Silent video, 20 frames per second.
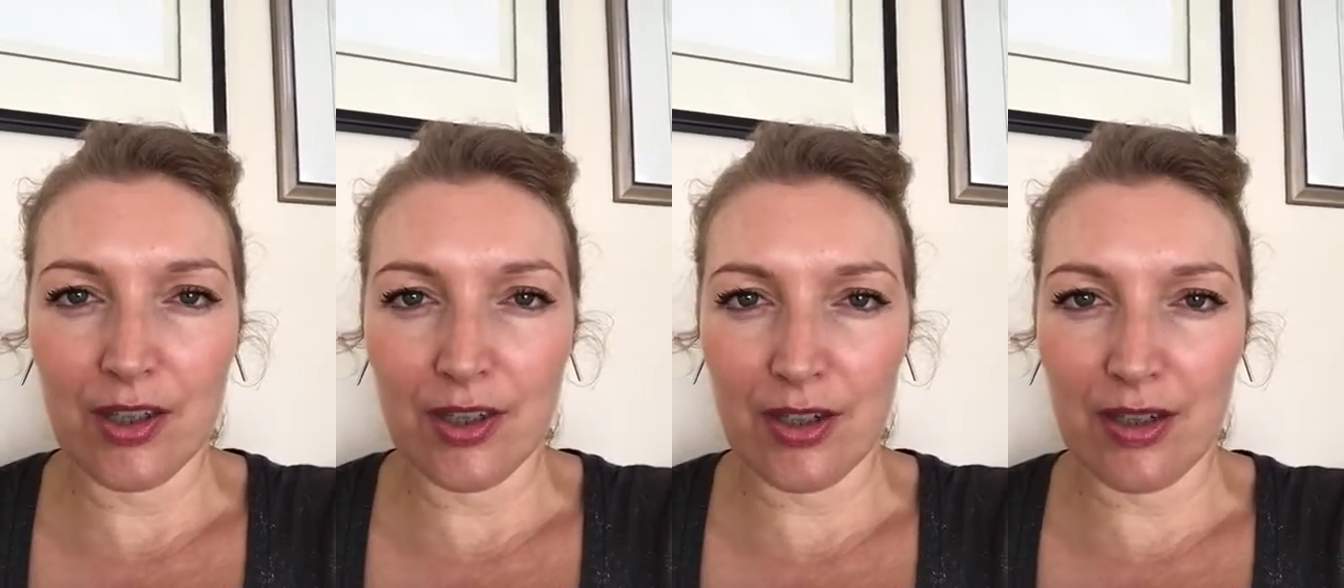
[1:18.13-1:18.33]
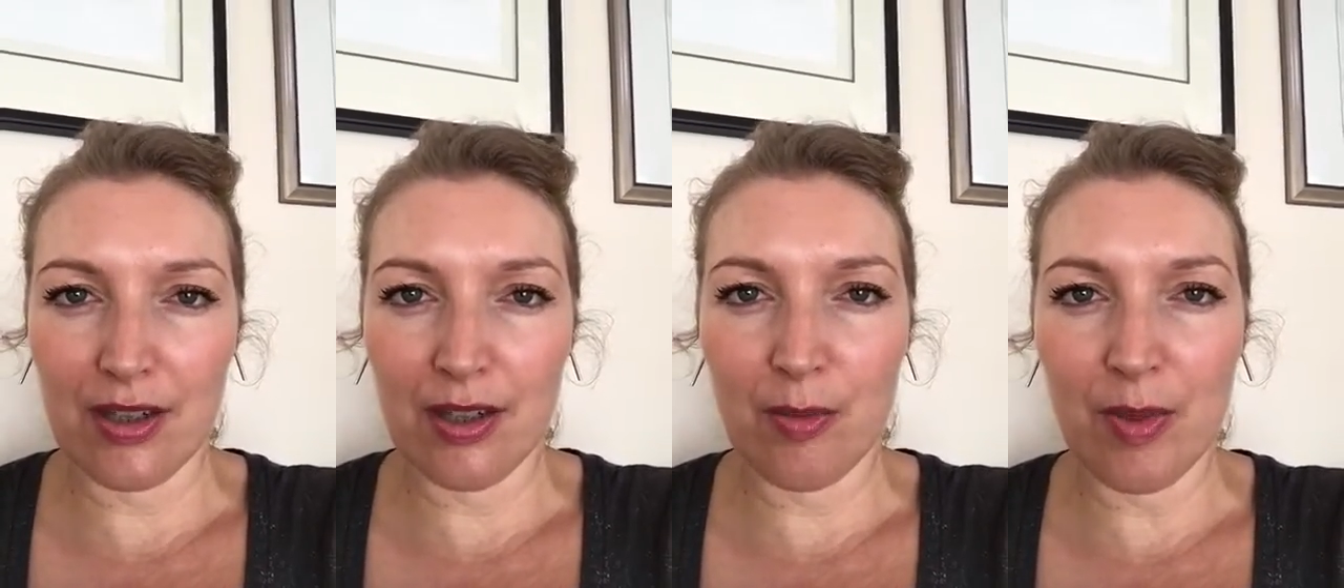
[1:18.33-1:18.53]

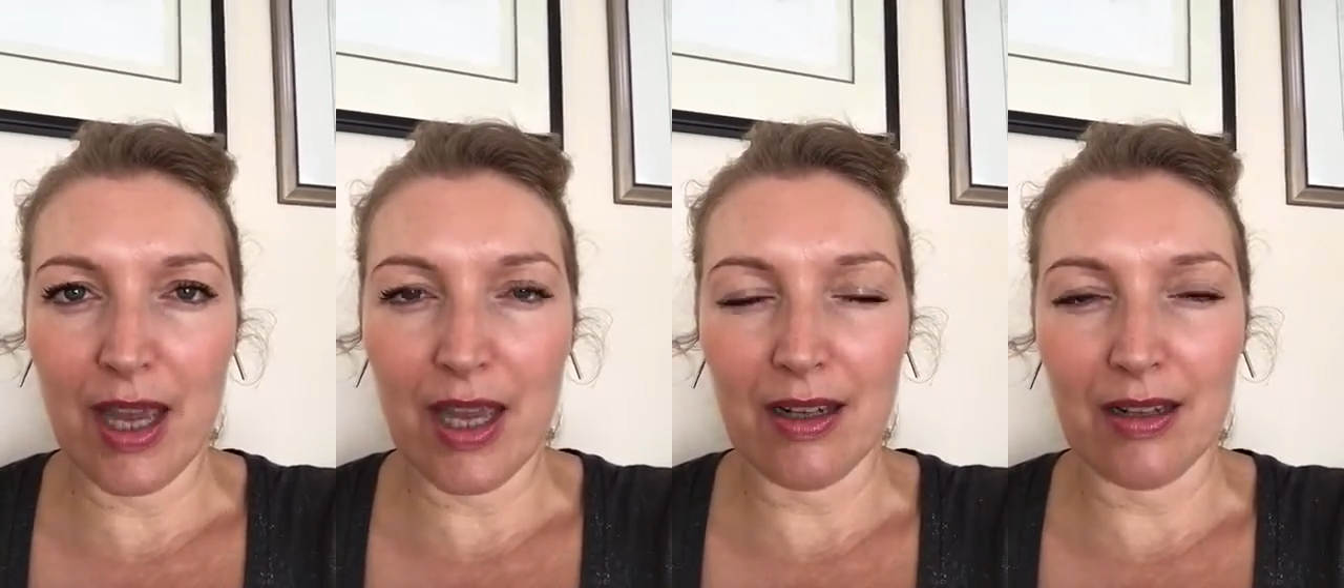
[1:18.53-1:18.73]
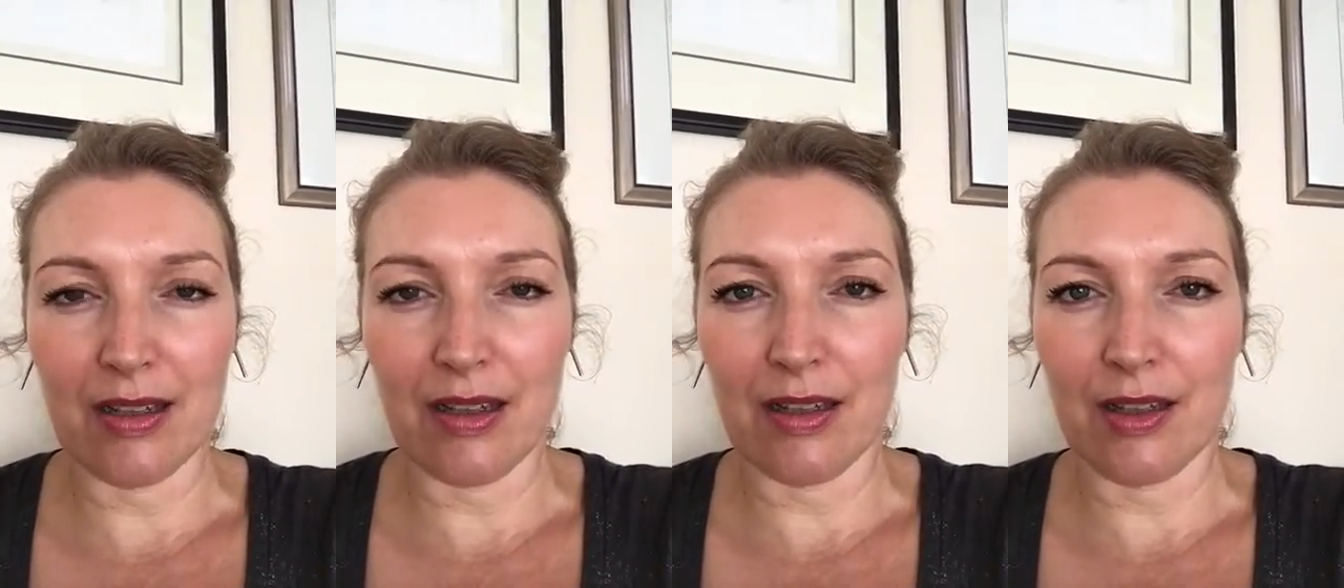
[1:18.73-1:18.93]
chic
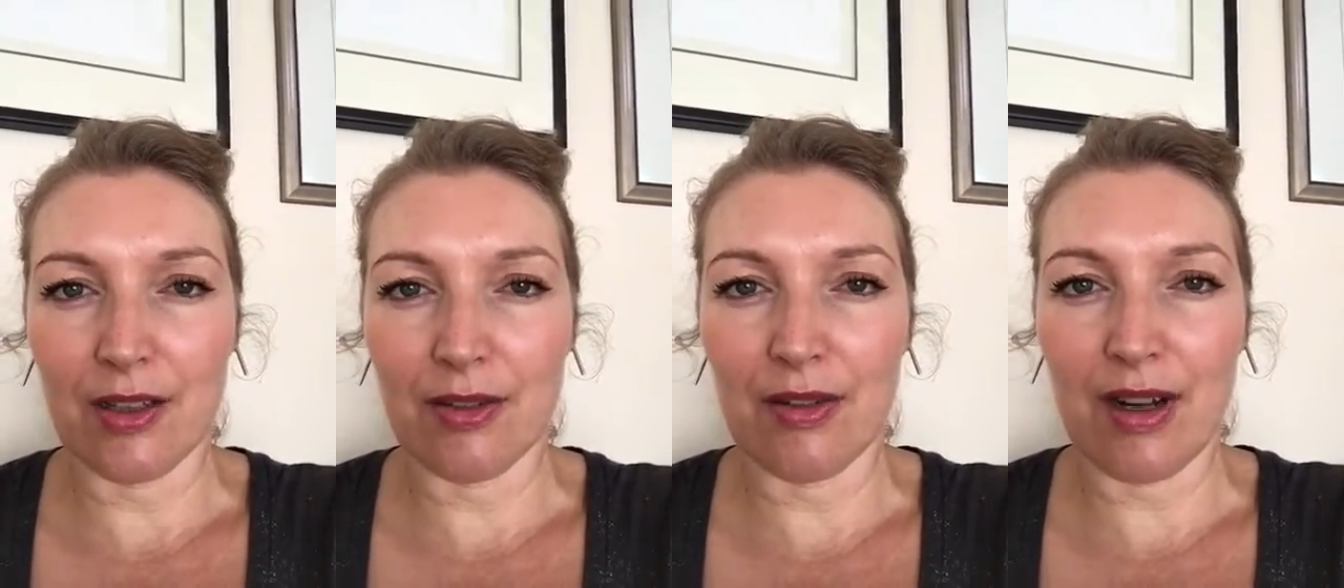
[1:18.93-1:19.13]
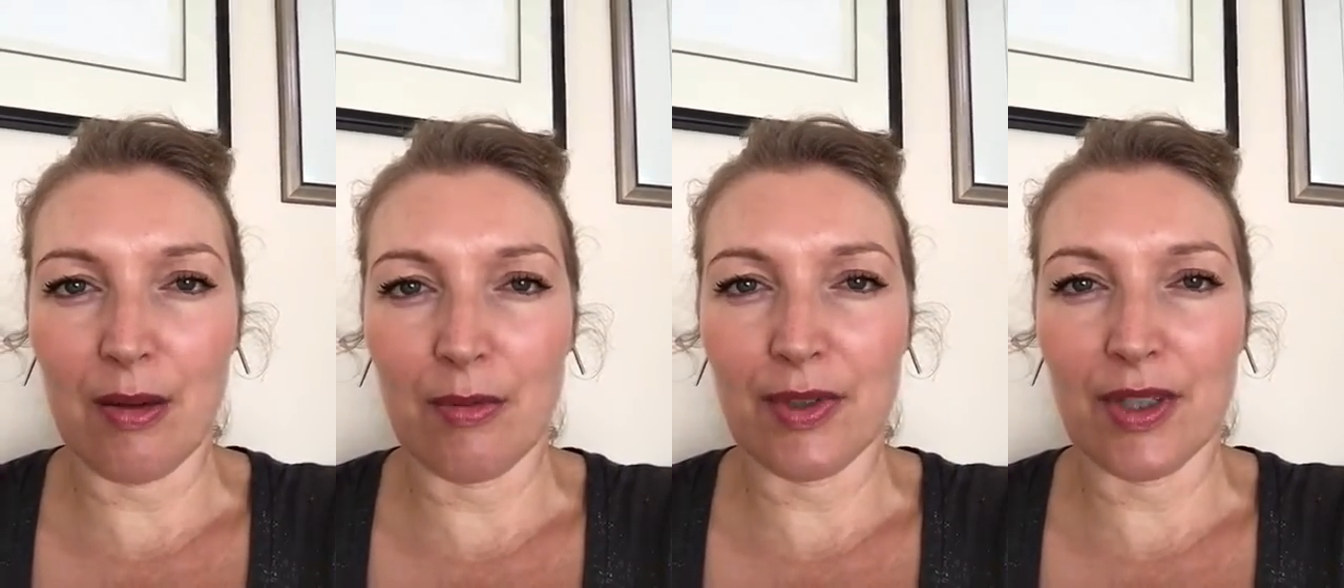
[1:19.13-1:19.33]
pattern
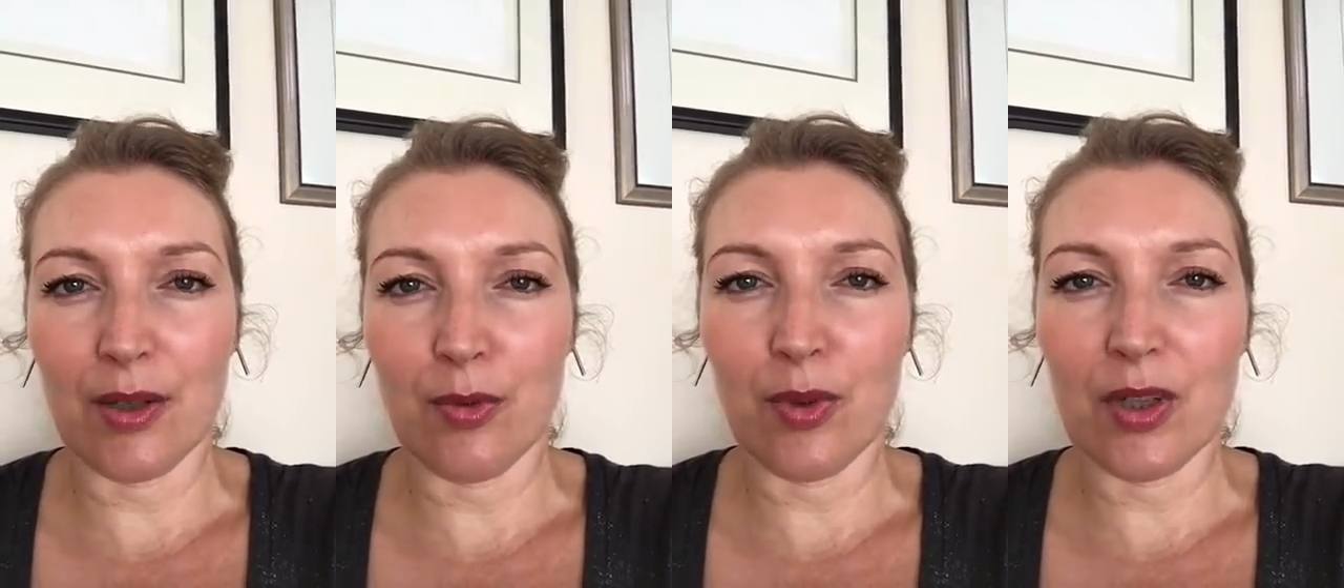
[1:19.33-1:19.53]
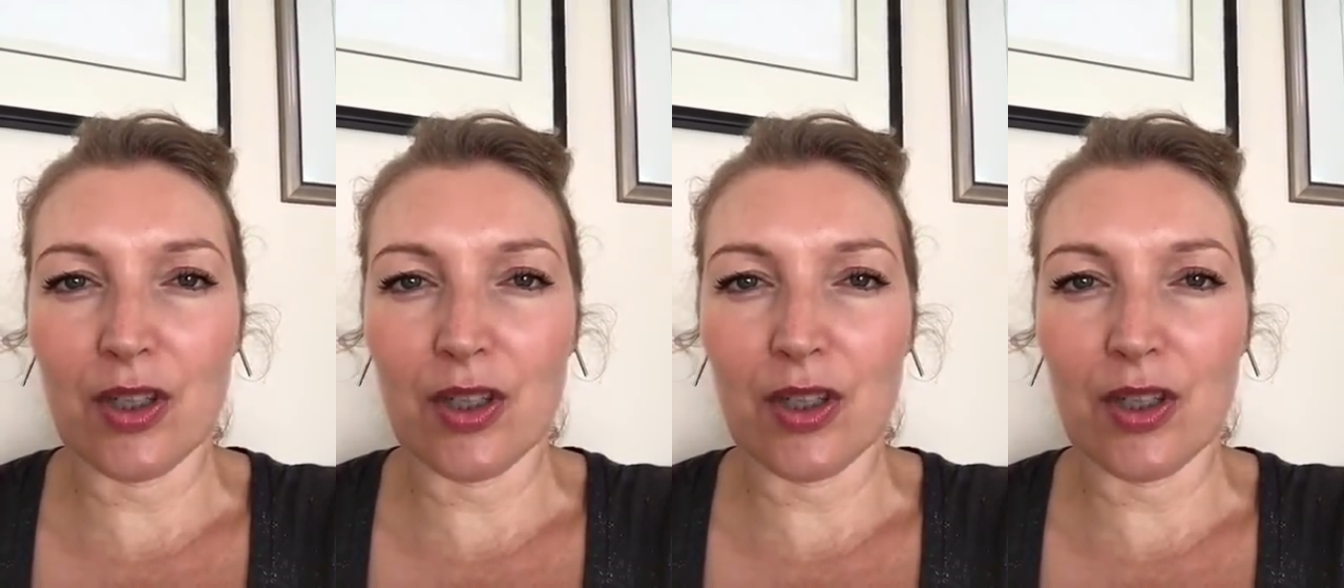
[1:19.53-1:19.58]
interrupter,